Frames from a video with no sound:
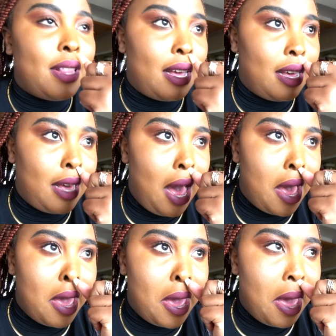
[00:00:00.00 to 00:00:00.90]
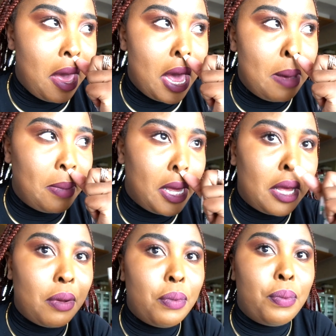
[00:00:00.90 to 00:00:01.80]
like a guy, I'm
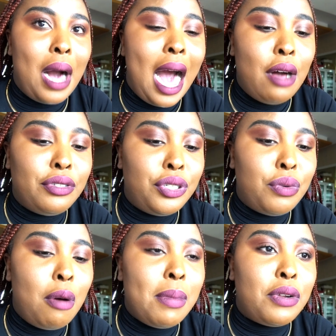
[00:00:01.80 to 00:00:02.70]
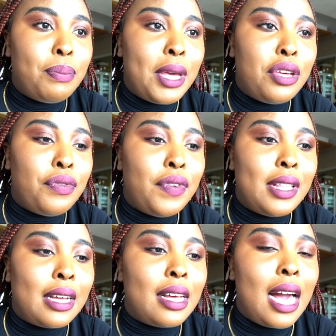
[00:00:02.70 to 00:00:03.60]
like, how do you want me to make you feel
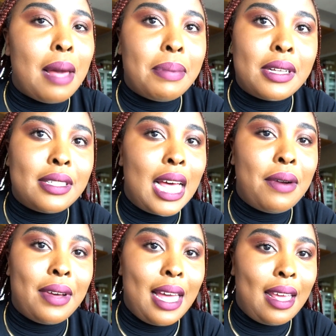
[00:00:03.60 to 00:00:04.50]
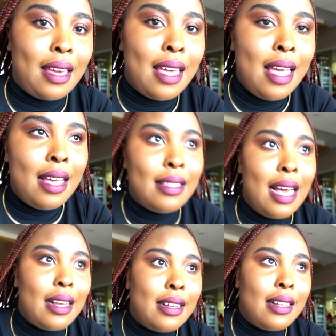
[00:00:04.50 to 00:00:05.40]
like a guy? Because I don't get it.
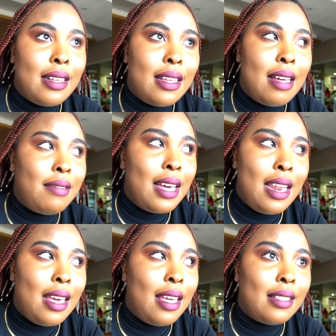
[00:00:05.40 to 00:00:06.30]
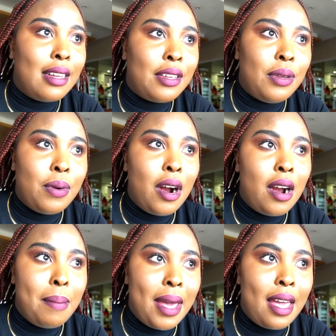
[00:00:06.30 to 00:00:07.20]
Like, I don't get it. Like, you are
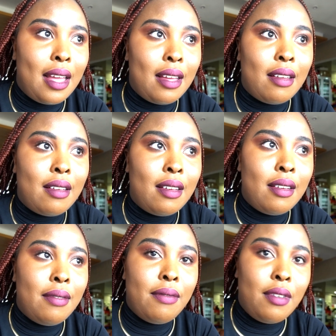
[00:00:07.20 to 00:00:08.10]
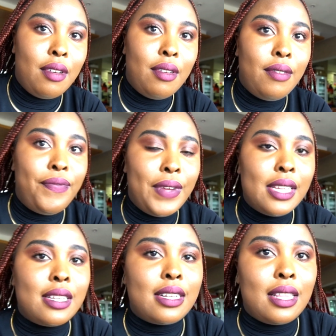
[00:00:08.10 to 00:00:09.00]
a man
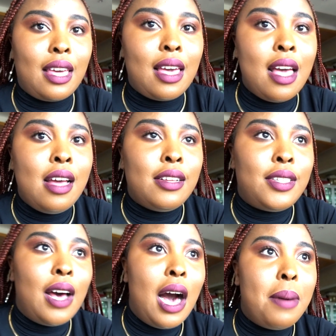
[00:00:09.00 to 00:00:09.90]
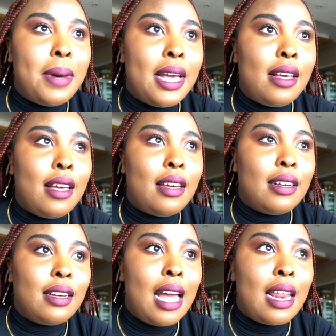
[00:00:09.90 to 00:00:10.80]
physically, so how am I
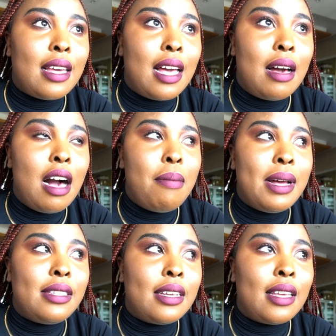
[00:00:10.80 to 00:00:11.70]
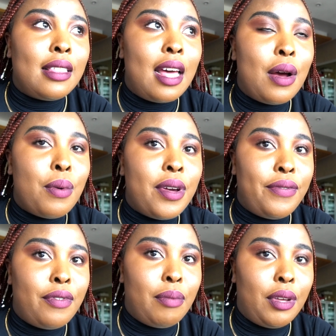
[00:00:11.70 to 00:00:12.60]
getting how am I taking that away
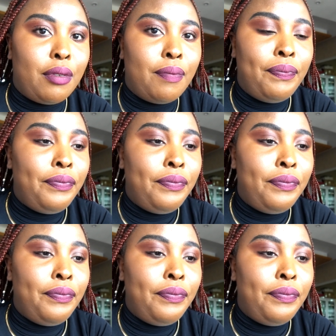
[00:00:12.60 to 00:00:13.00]
from you?